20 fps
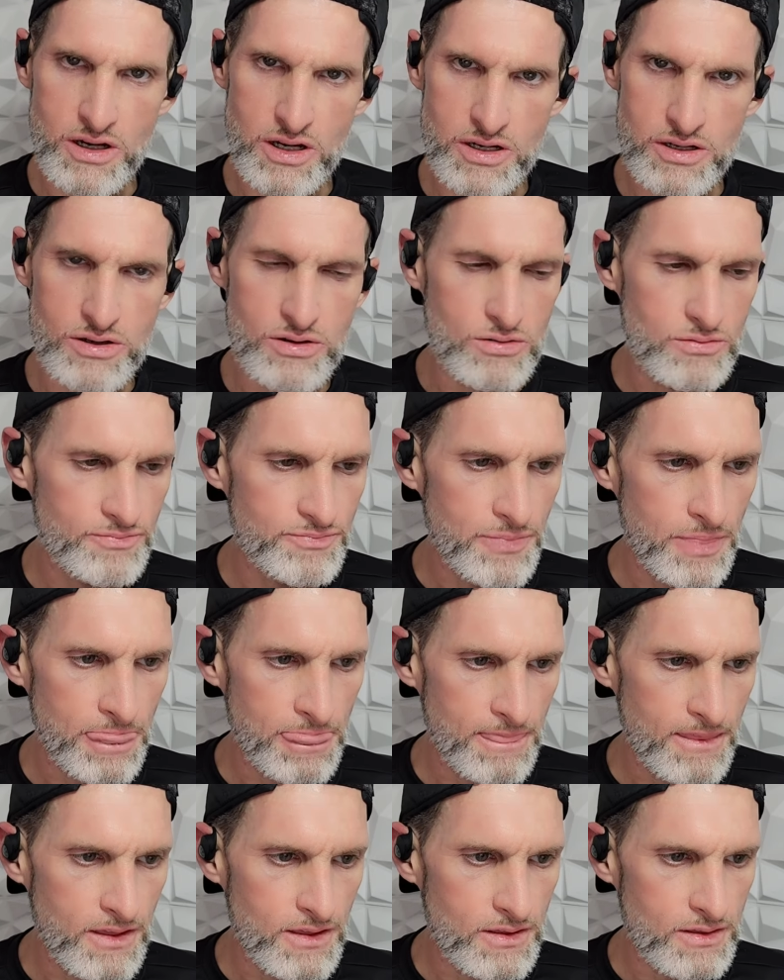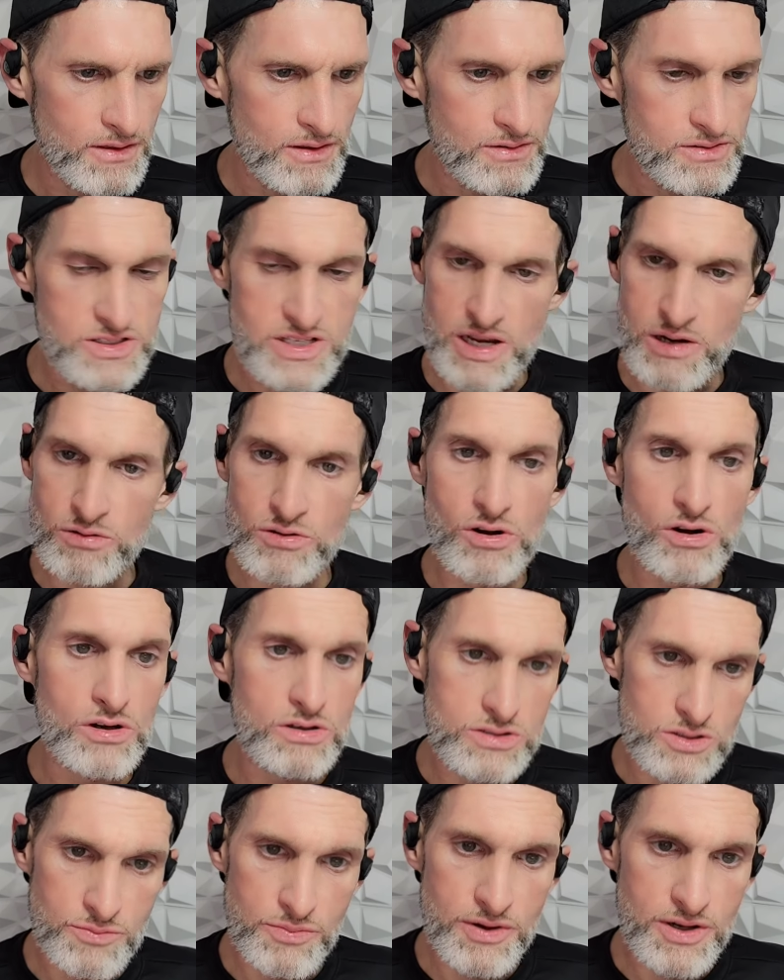audio. Uh, and sound
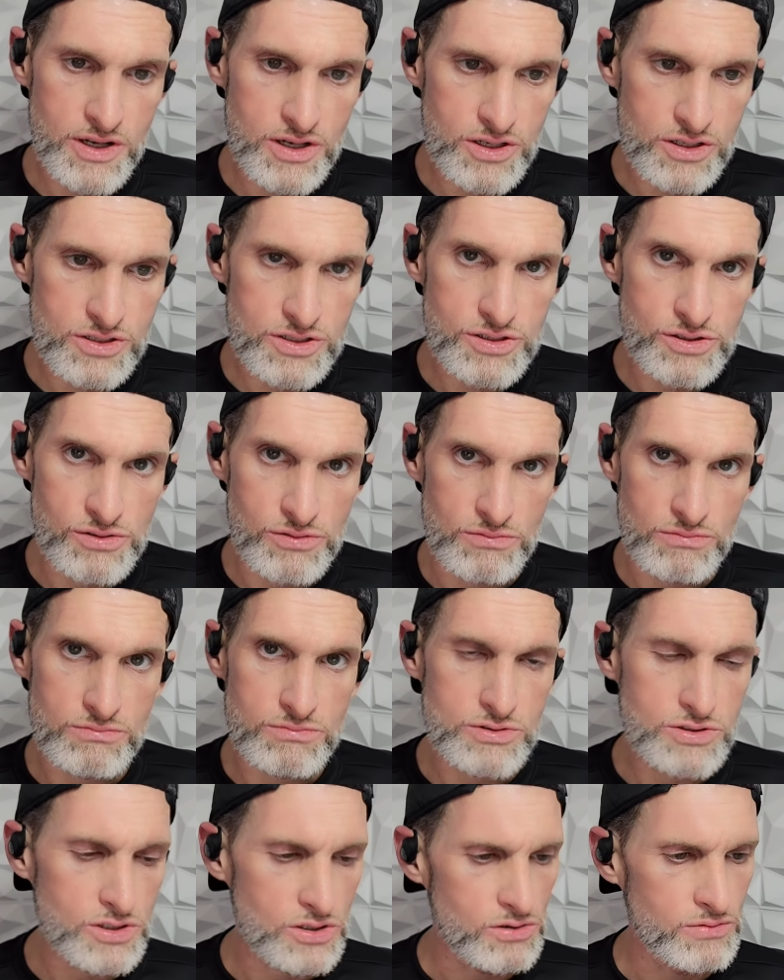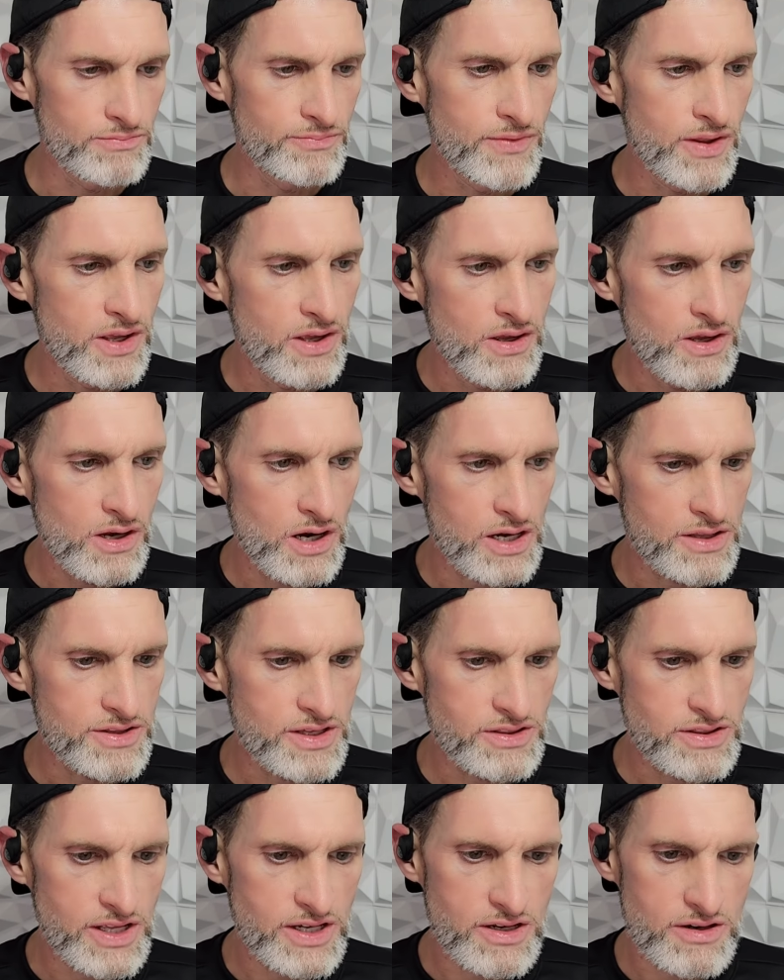calls are pretty good too. So I
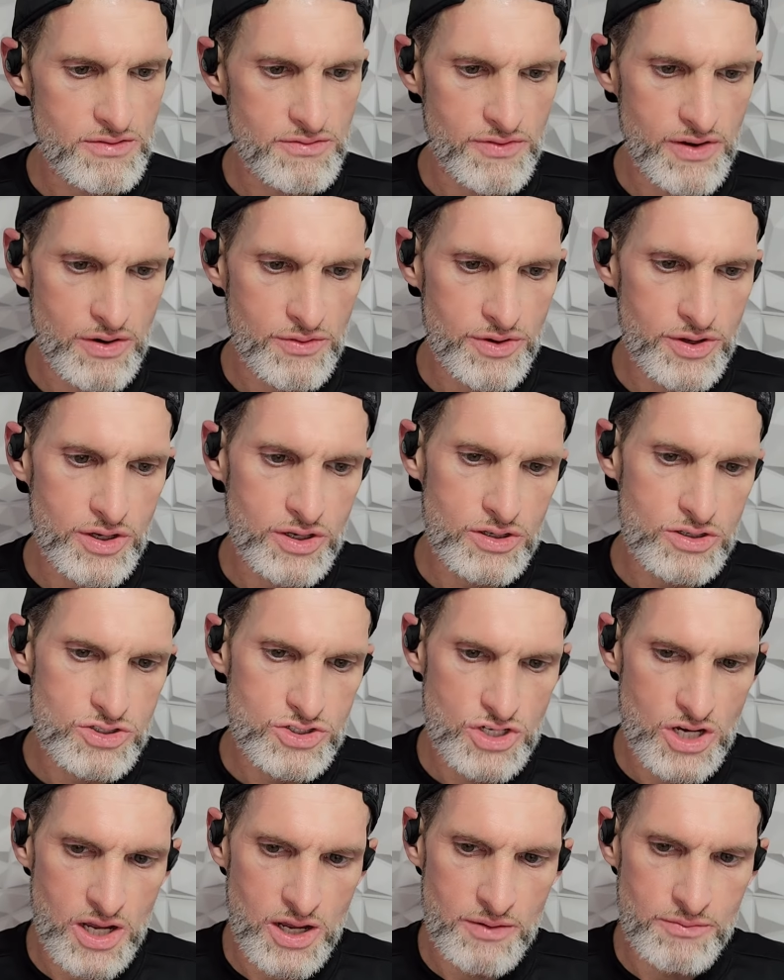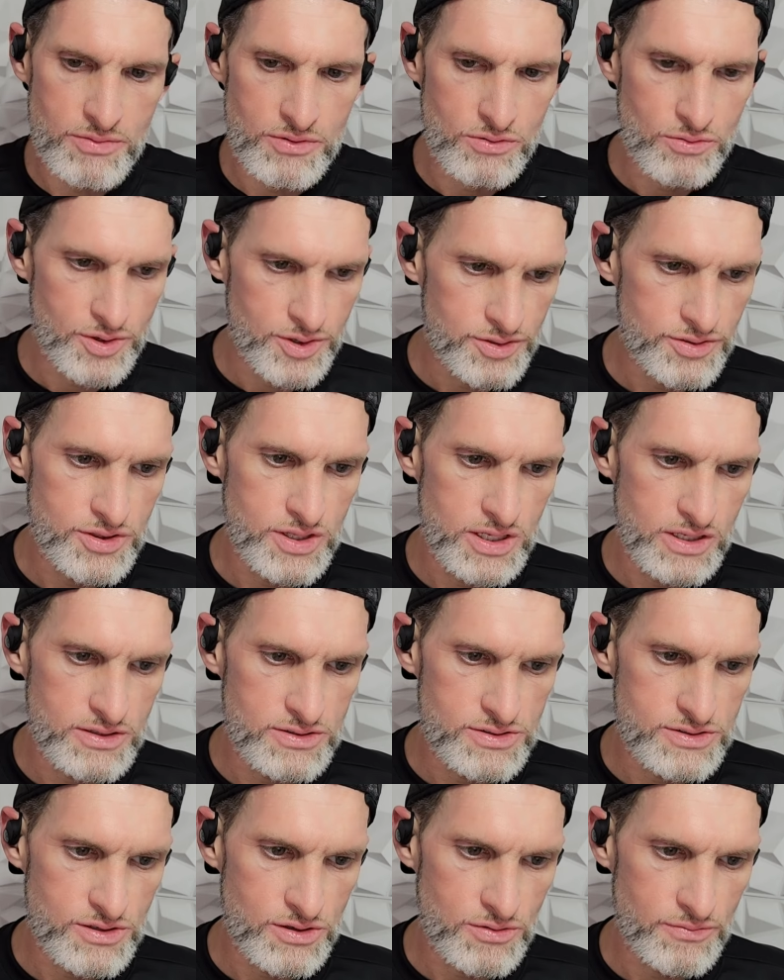think they did a very good job with
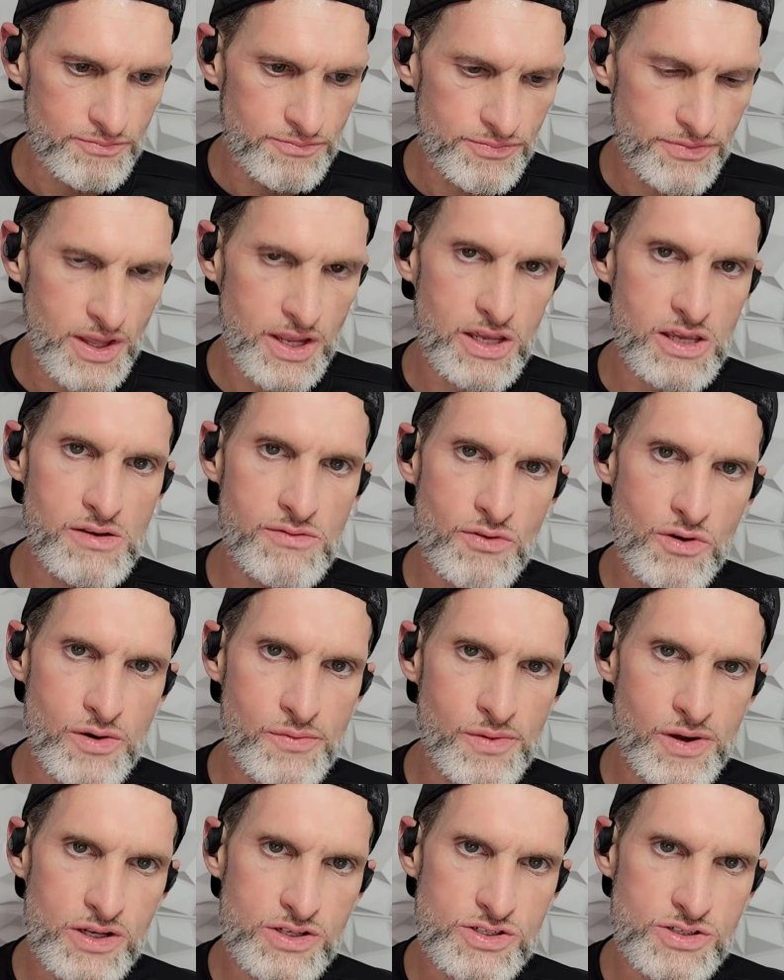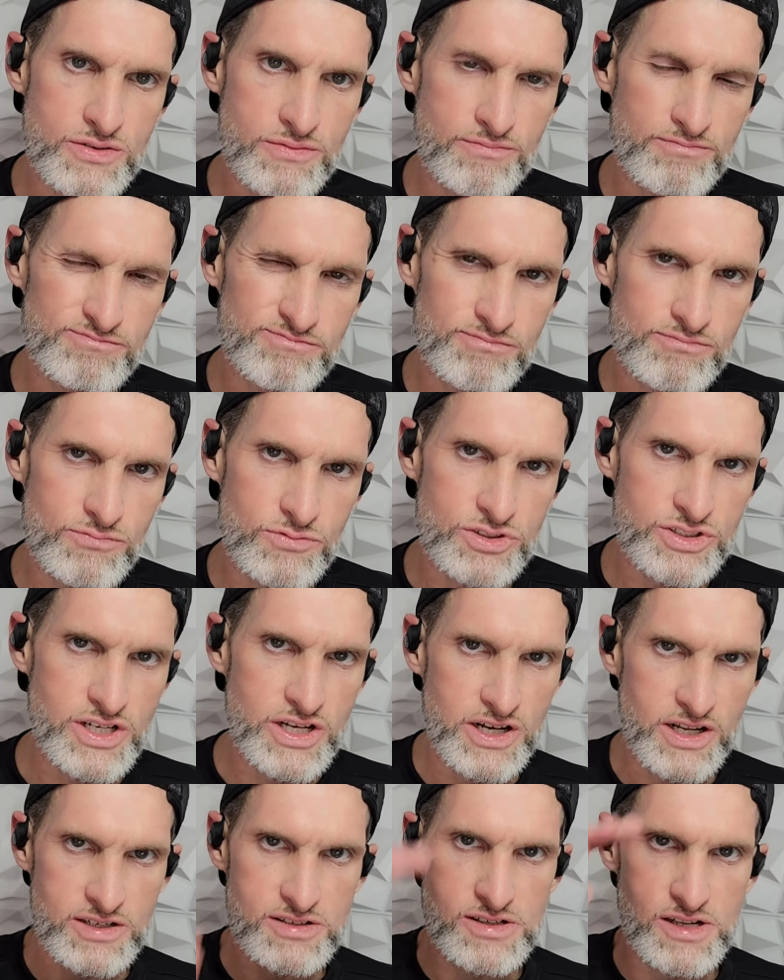these. So thank you very much. We'll see
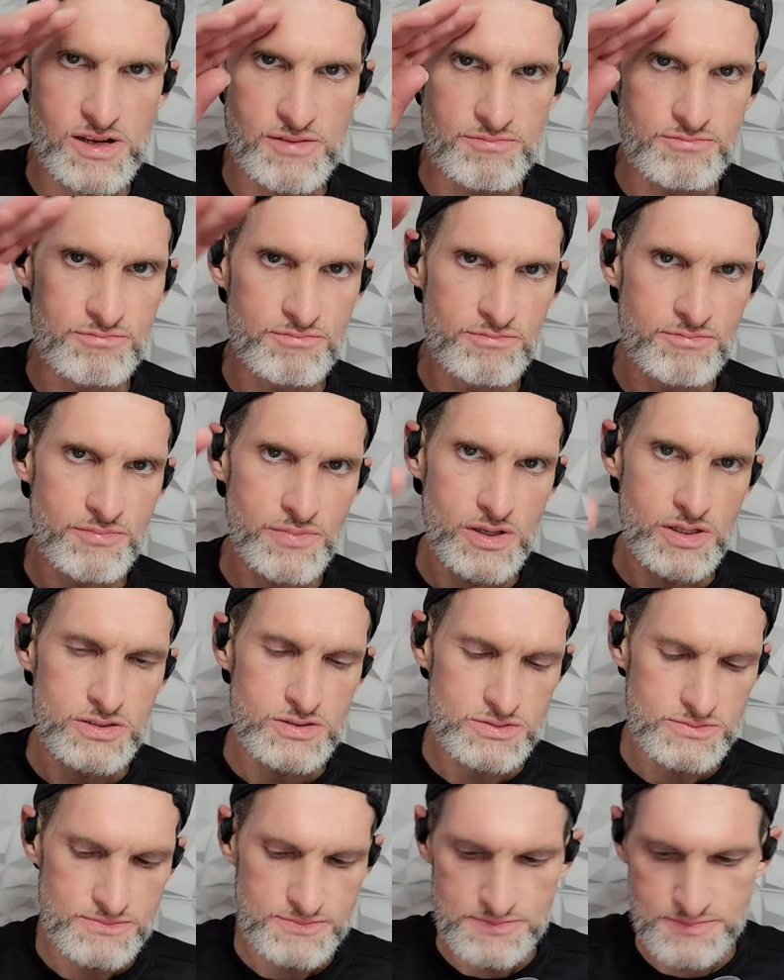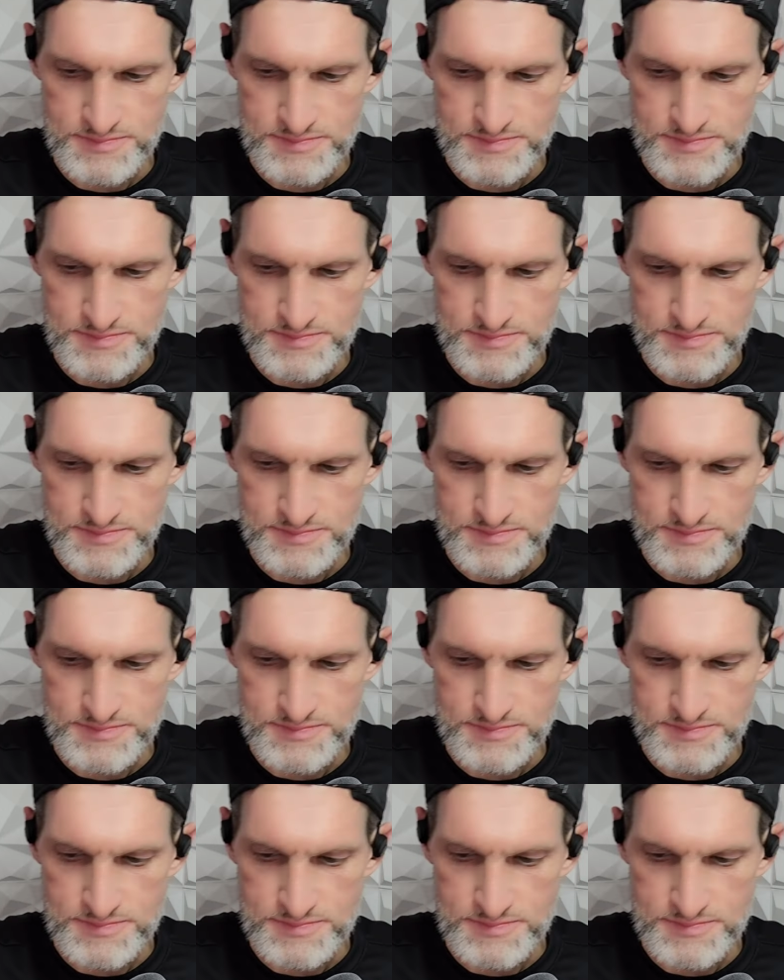you next time. Peace.